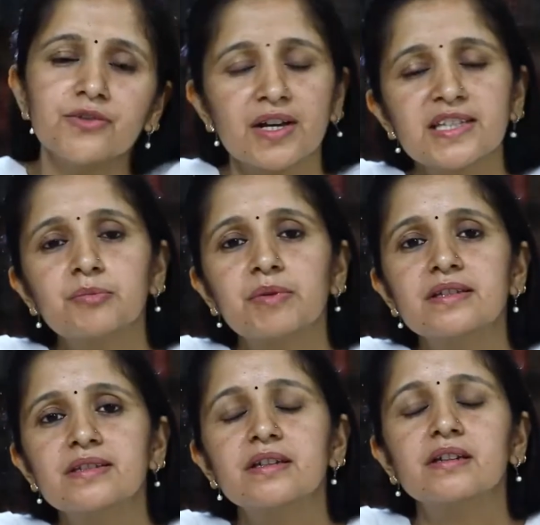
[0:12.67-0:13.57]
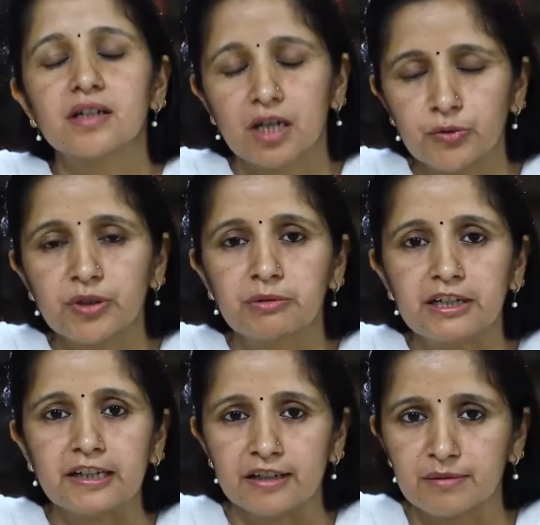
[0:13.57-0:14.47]
Transparency and
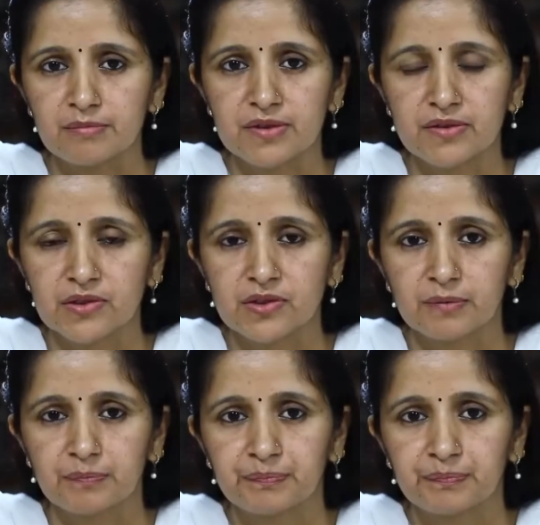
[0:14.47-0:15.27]
Accountability in Administration.